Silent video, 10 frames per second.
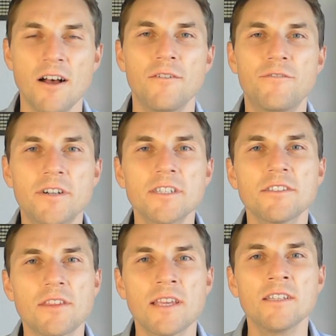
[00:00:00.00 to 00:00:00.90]
First
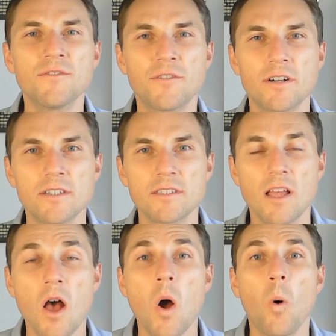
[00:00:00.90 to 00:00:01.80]
things first,
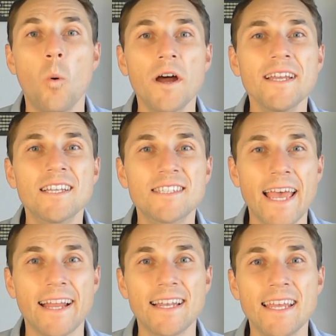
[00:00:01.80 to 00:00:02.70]
what
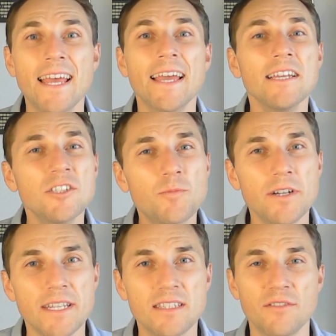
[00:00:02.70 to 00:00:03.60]
exactly is
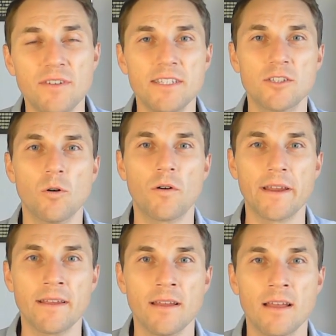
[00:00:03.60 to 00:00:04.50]
predictive lead scoring?
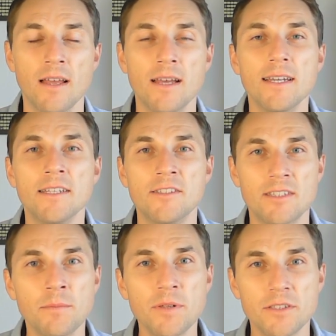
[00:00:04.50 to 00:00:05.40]
In
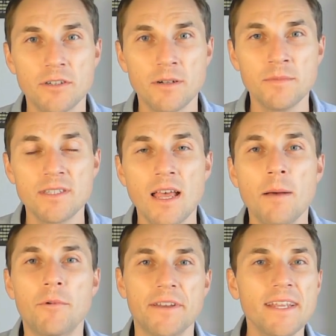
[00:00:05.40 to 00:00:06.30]
simple terms,
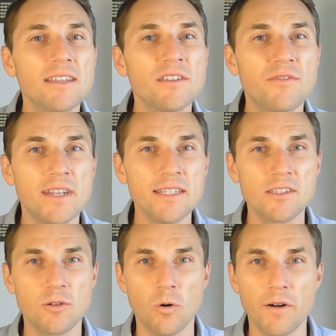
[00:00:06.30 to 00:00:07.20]
predictive lead
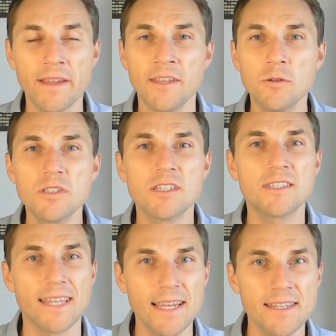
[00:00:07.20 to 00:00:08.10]
scoring uses
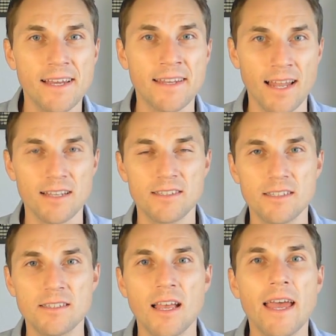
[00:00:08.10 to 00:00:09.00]
data
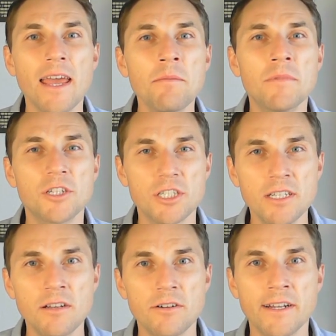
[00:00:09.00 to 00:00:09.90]
analysis and
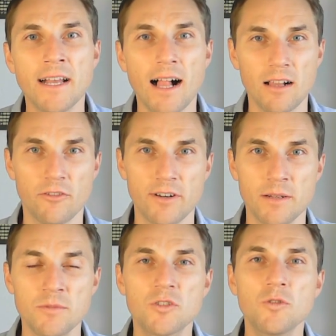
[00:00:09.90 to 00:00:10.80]
machine learning
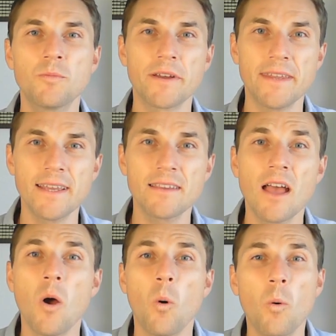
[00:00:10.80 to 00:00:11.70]
algorithms to predict
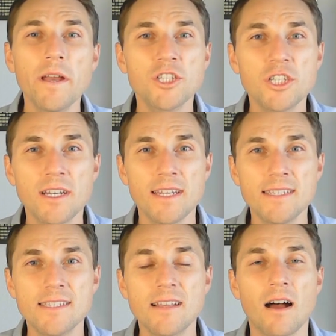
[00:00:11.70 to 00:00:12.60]
which
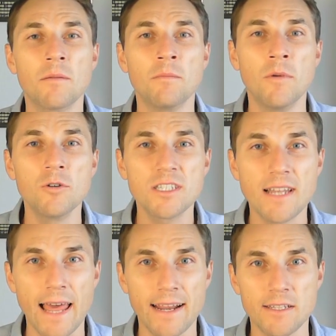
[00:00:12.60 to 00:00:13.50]
leads are most
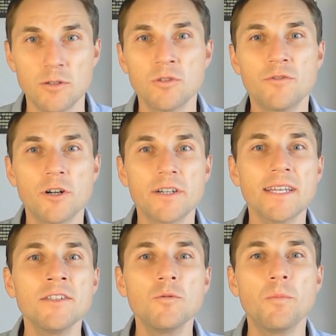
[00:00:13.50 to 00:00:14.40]
likely convert
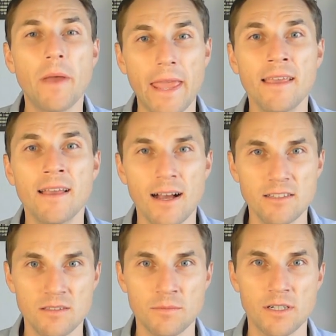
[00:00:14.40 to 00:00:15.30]
into paying
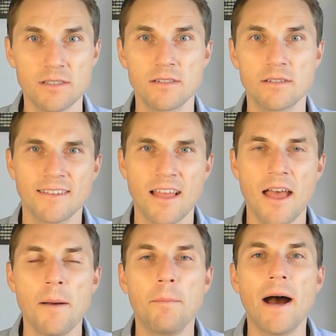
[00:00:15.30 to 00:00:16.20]
customers.
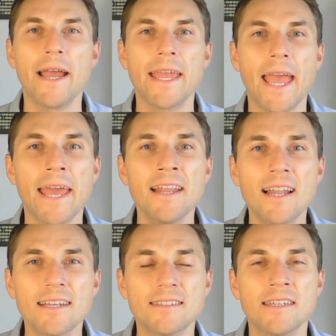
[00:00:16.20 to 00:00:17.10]
By
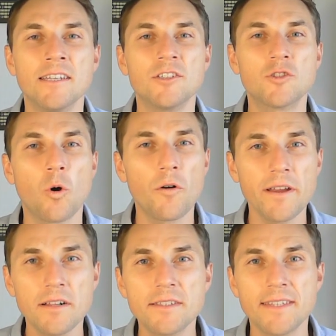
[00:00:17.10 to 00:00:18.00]
analyzing
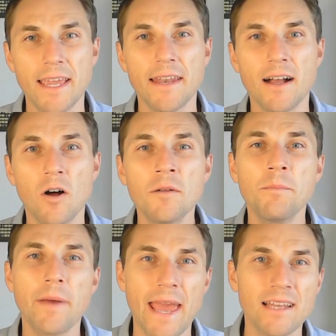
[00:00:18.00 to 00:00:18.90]
historical data on
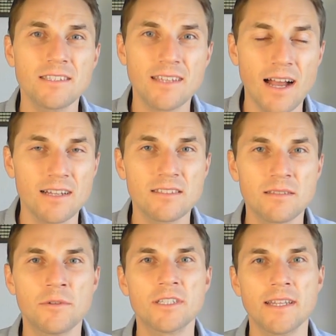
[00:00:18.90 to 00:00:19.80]
past
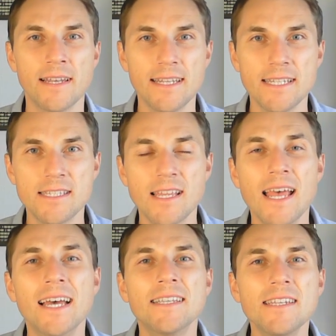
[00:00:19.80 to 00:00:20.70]
customers and leads,
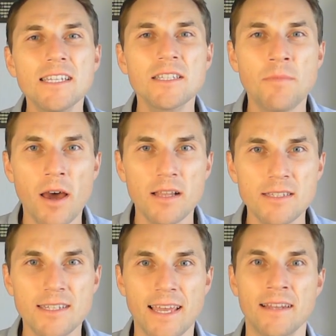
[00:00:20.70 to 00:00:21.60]
these
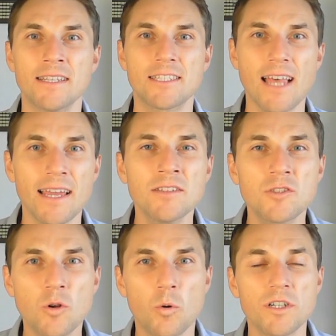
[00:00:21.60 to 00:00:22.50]
models can assign
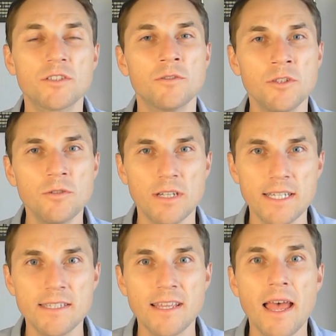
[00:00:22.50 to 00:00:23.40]
scores to new
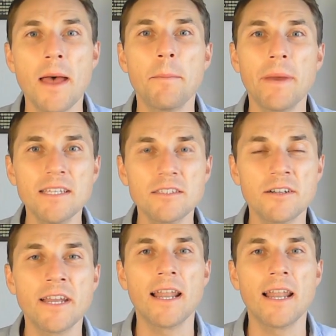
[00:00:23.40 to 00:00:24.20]
leads based on their